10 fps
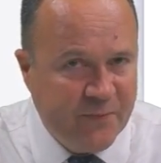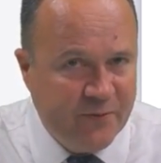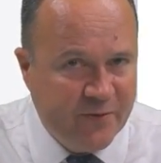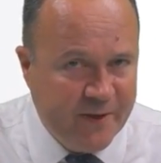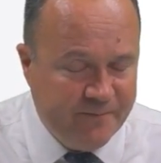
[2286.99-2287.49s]

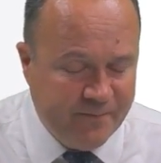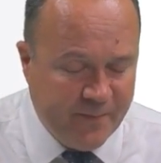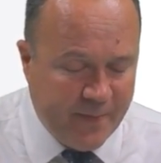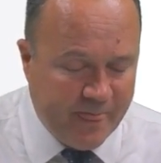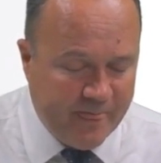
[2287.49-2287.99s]
Okay.
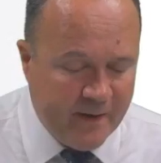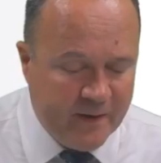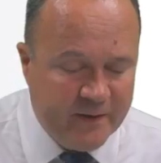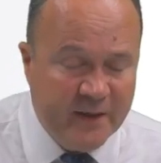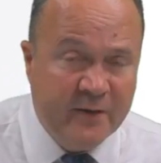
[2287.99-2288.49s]

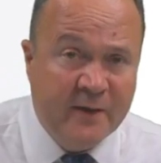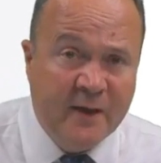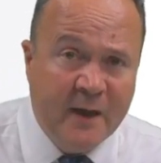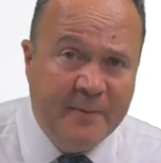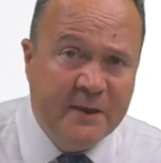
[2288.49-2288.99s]
Now the
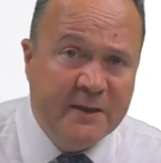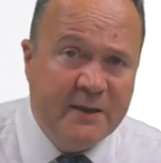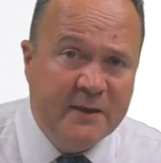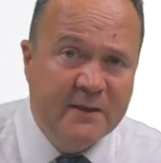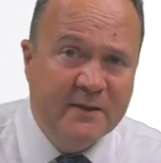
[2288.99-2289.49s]

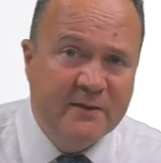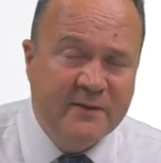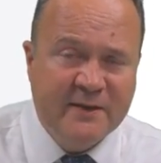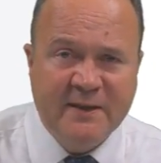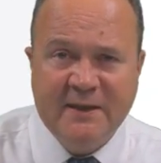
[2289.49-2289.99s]
liability,
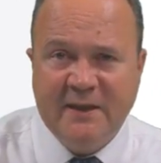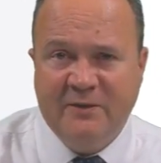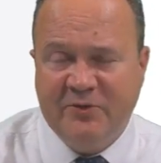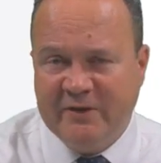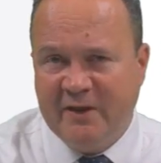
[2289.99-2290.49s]
that's easy,
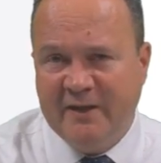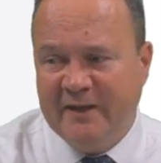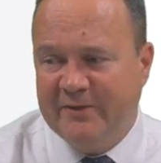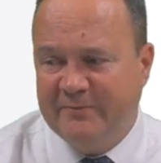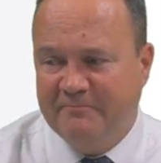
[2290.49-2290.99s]
just done
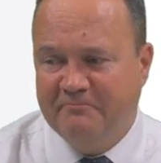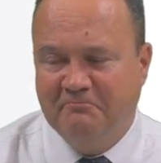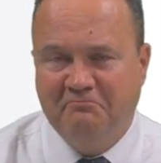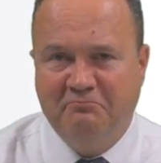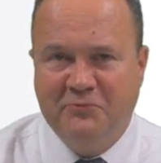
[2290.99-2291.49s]
that.
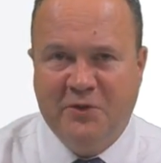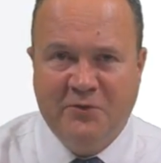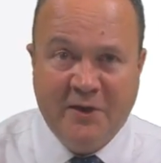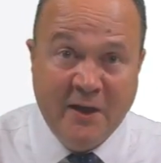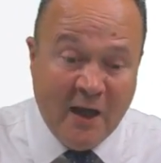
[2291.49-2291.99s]
So
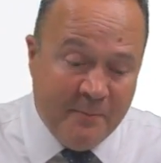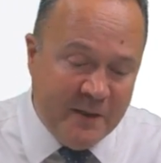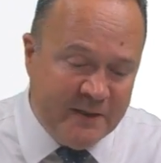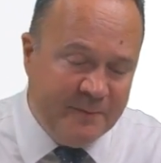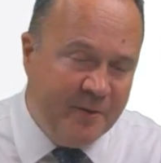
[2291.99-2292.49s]
the
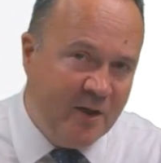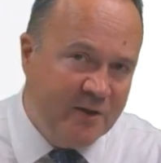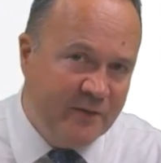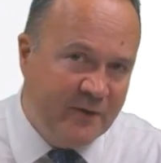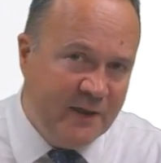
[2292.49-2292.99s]
liability part
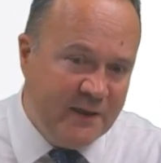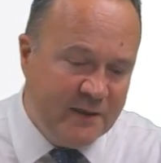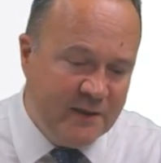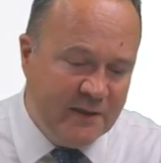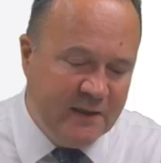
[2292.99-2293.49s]
of the
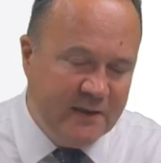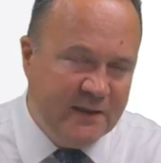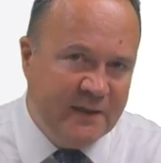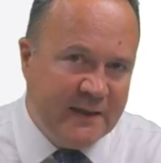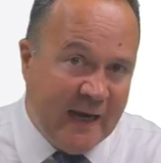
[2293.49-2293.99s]
lease
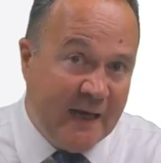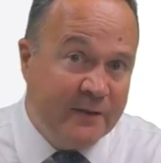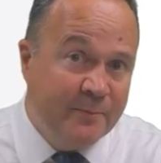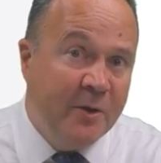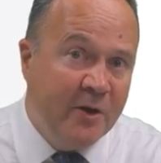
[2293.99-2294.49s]
is
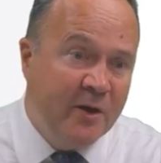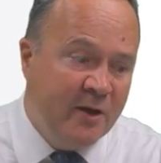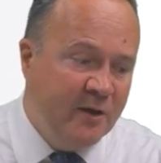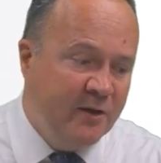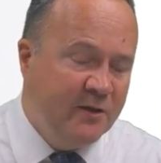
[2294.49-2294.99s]
as
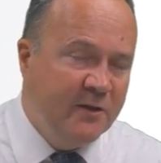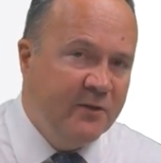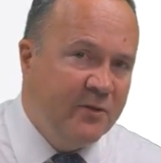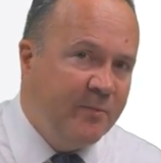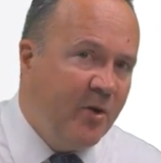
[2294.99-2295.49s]
per
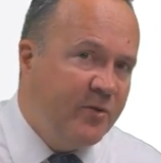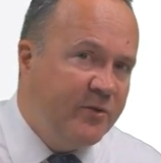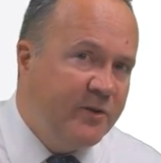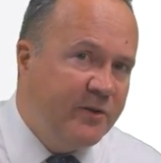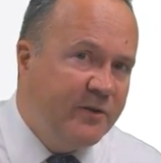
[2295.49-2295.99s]
the
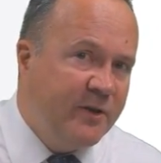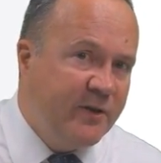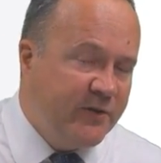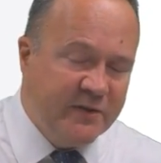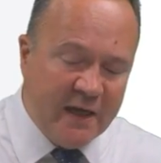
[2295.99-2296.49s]
bond.
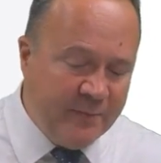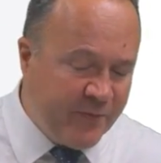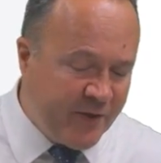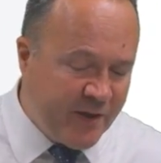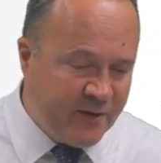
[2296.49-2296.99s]
Same
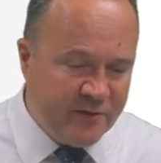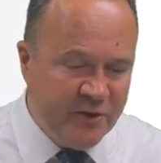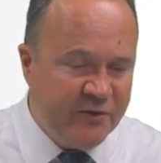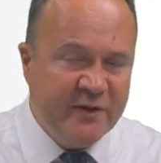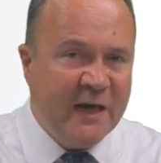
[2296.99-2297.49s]
thing,
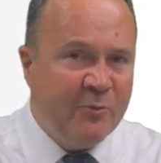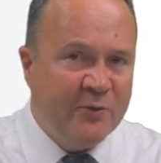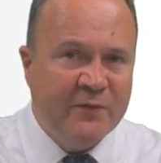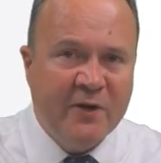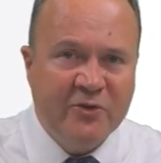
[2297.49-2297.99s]
use the
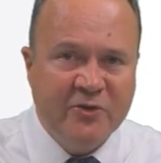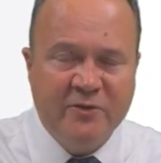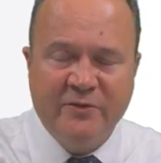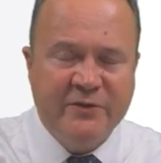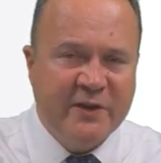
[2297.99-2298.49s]
amort
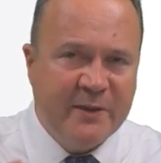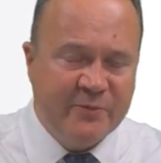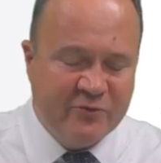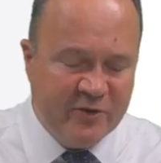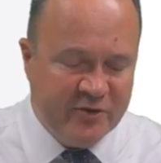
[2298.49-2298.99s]
function, same
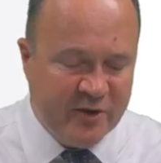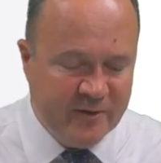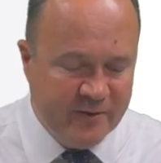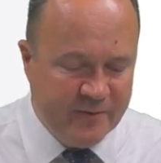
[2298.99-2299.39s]
structure.